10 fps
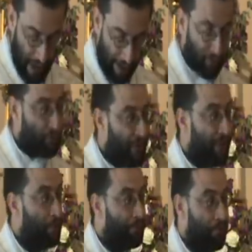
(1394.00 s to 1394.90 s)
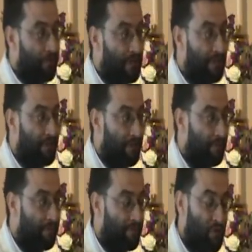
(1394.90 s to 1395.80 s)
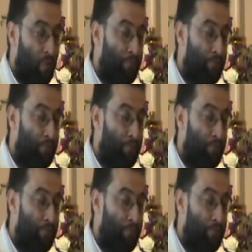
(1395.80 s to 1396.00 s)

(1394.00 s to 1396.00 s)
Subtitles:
then we will have to find a prudent leader.